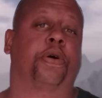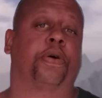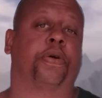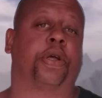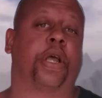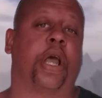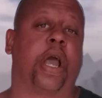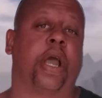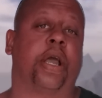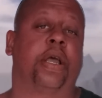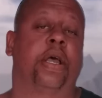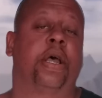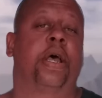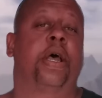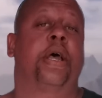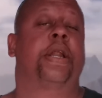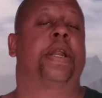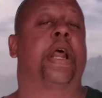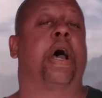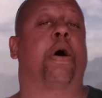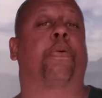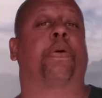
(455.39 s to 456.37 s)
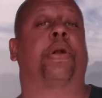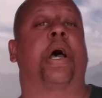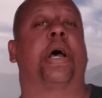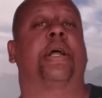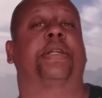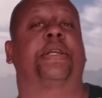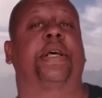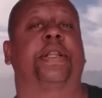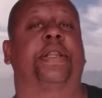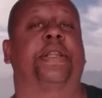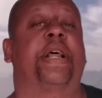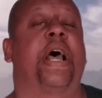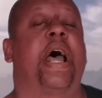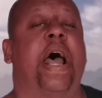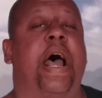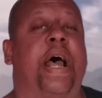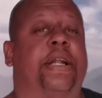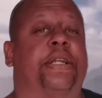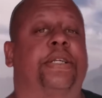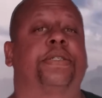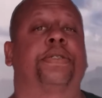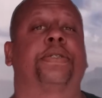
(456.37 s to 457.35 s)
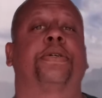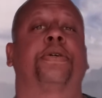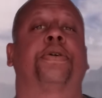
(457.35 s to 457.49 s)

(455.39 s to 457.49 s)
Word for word: Okay. Now when I did that,